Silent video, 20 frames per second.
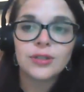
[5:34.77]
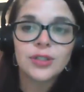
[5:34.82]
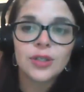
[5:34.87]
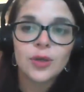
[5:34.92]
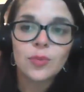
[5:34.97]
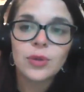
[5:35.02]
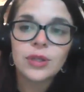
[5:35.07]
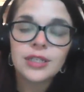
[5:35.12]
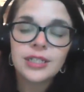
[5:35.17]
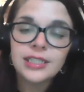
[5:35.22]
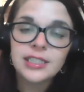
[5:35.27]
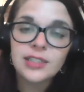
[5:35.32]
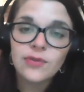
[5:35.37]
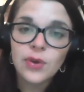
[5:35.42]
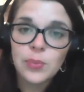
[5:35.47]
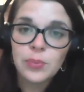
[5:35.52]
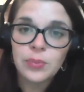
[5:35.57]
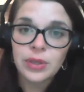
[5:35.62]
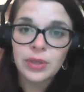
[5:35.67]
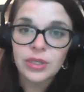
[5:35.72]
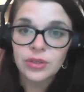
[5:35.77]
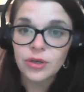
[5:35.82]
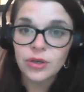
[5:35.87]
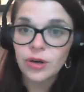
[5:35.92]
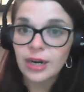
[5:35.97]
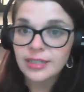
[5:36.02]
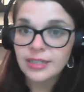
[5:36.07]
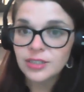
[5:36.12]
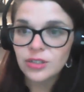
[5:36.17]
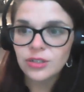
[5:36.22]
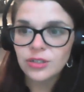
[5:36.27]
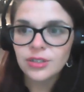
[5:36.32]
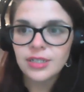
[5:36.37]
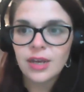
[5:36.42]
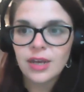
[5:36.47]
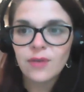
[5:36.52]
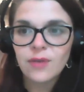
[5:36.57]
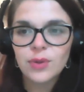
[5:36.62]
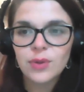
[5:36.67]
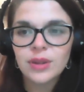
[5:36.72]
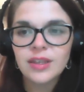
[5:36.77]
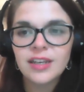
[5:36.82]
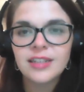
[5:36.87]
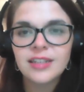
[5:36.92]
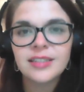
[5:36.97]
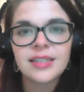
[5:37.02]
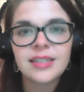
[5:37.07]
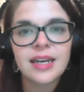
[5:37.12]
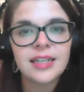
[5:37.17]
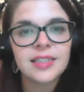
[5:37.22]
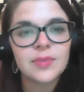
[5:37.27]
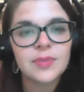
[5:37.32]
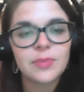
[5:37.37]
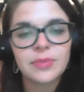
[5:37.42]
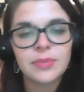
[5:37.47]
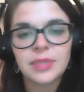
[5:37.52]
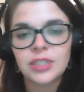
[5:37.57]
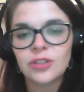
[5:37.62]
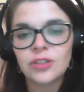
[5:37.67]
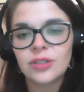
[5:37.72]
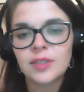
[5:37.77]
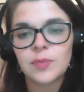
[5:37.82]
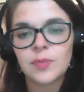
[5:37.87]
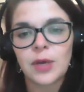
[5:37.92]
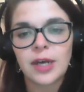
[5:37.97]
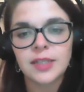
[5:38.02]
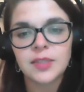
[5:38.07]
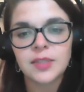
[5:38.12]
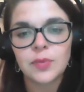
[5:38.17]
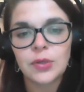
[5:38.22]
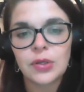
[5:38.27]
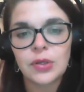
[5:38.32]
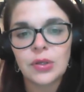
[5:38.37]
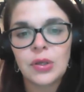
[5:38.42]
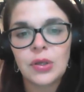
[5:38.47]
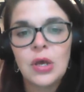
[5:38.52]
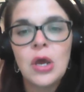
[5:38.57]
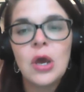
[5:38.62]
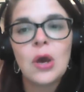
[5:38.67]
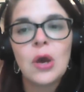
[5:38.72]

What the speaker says: so please familiarize yourself with this as much as possible